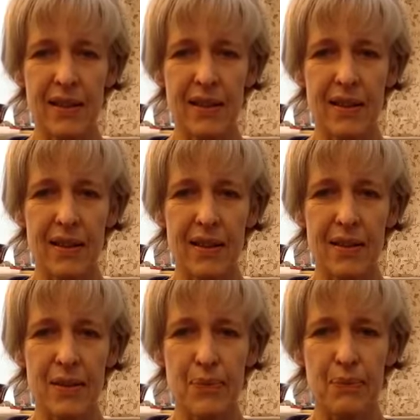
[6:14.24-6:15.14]

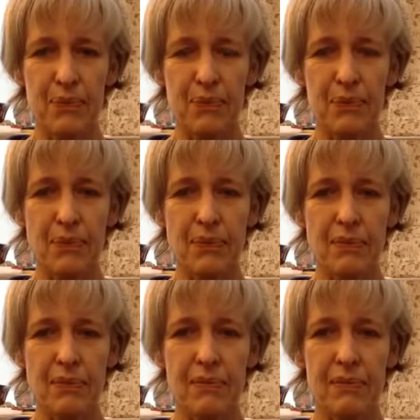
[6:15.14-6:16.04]

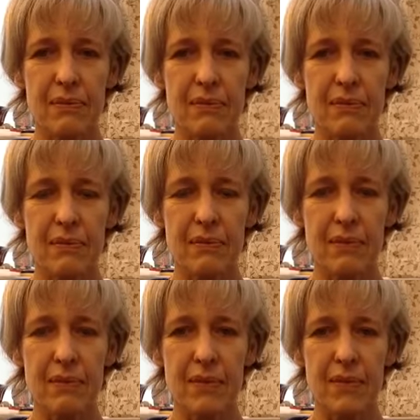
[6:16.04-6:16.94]

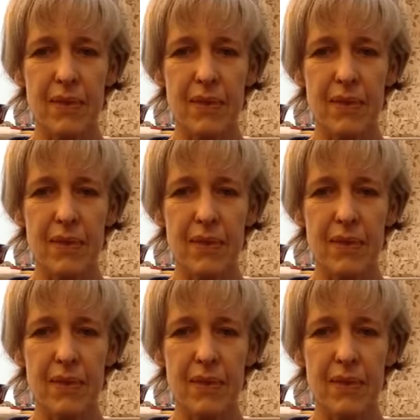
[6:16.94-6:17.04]
No one is speaking in this clip.